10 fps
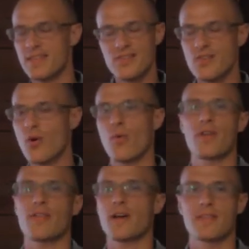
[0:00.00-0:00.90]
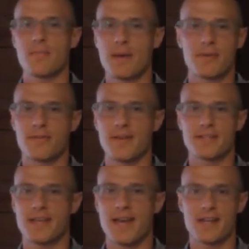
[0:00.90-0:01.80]
no one thought that Meb
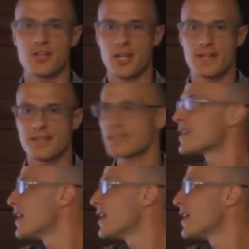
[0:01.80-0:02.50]
Keflezighi had a chance.